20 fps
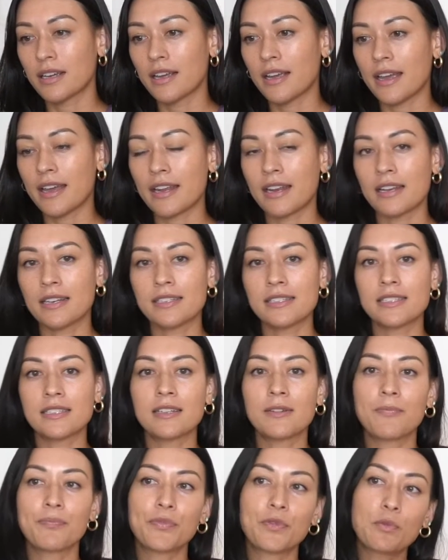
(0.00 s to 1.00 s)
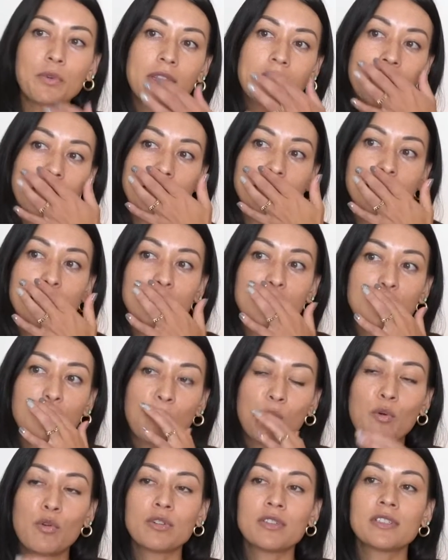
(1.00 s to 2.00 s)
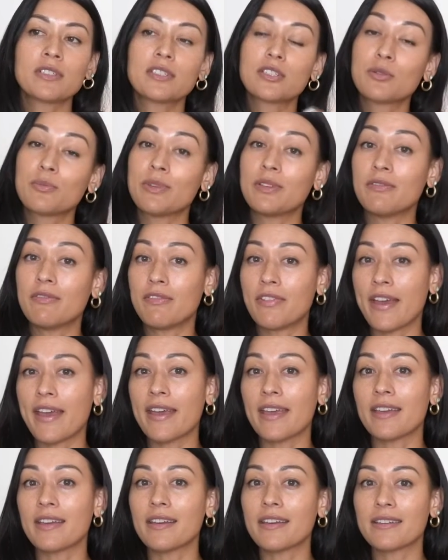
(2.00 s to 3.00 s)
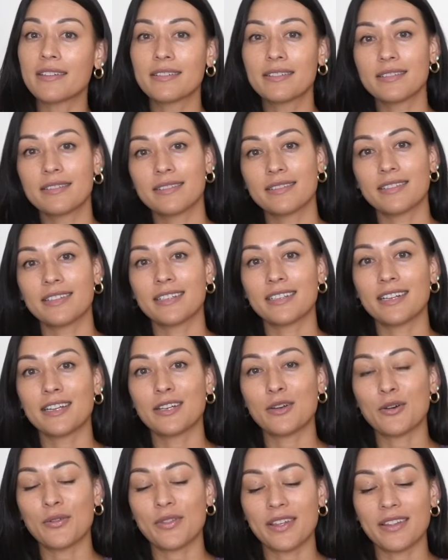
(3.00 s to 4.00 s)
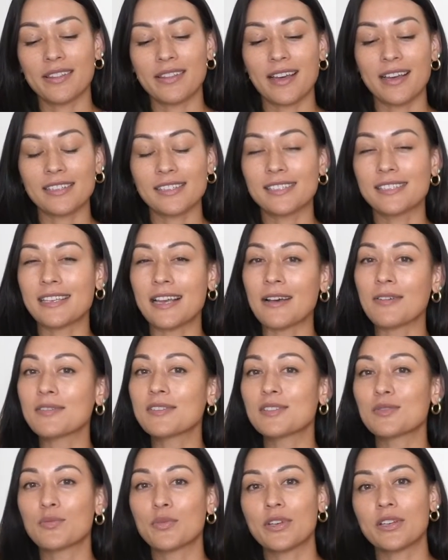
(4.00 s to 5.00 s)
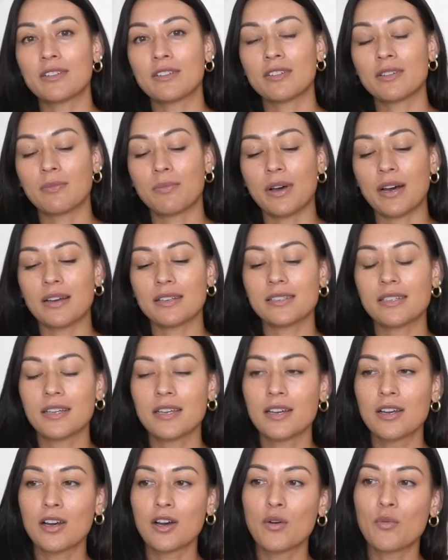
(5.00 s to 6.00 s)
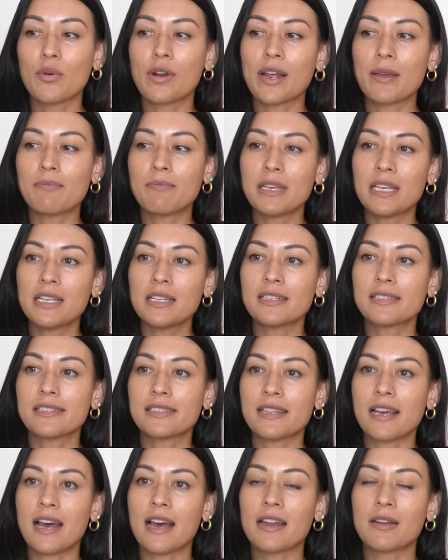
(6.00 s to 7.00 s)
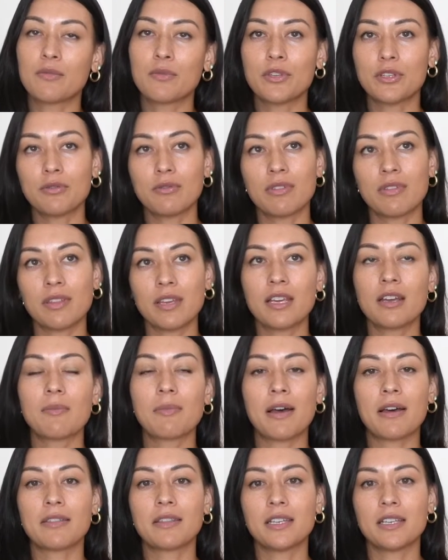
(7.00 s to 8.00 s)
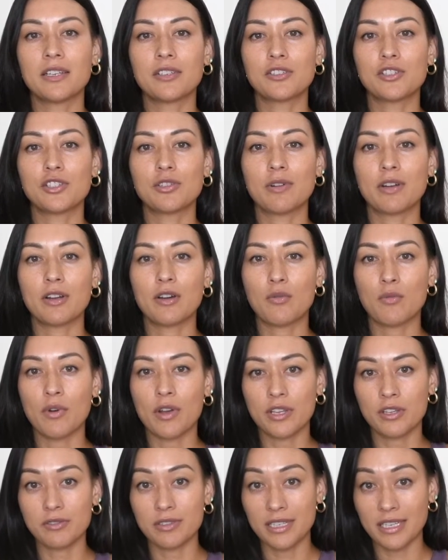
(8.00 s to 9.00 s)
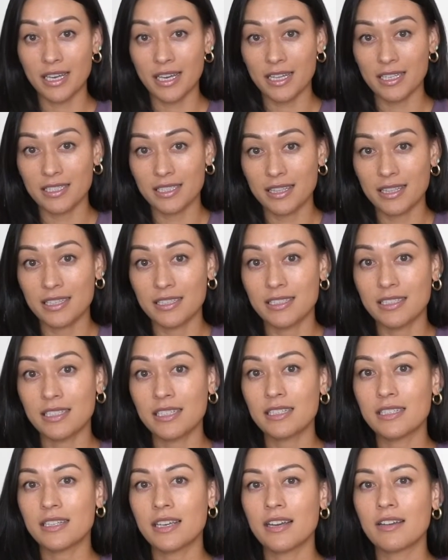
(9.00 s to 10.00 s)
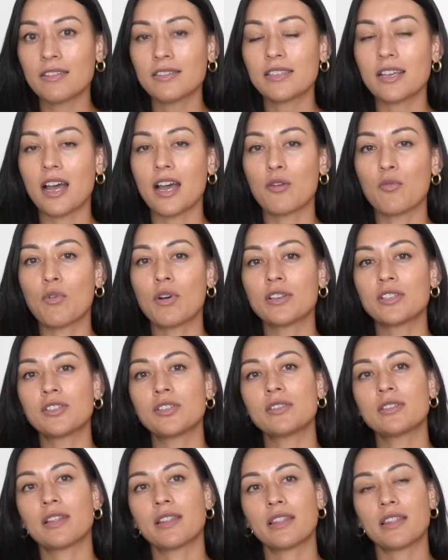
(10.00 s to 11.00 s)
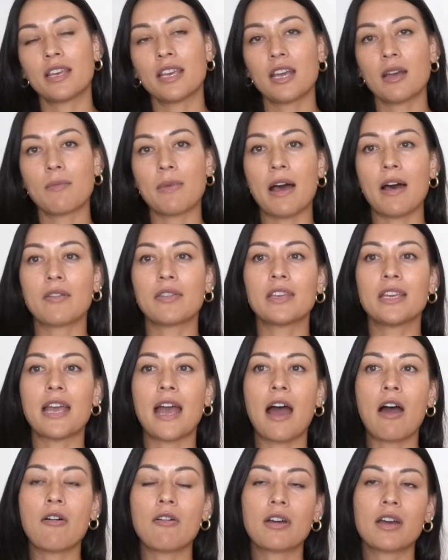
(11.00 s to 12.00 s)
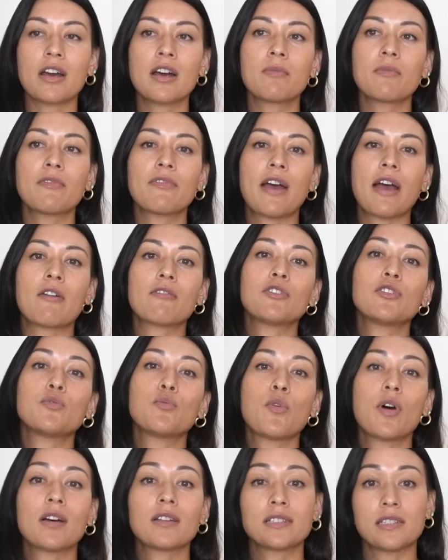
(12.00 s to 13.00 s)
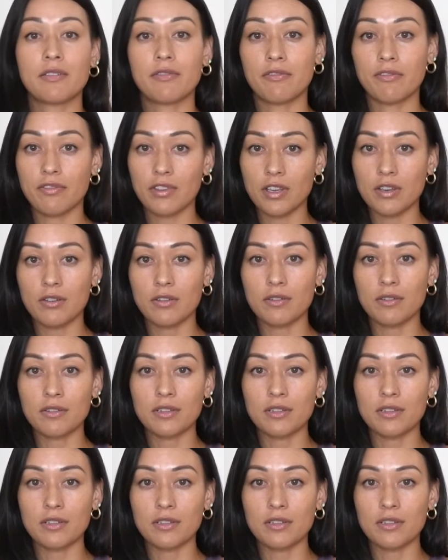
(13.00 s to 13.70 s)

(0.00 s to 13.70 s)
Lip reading: And with this, it's important to be vague. And I know that that sounds weird, but what I mean is that when you think about the issue, I don't want you to get into the details. I want you to think about the outcome of how you want to feel.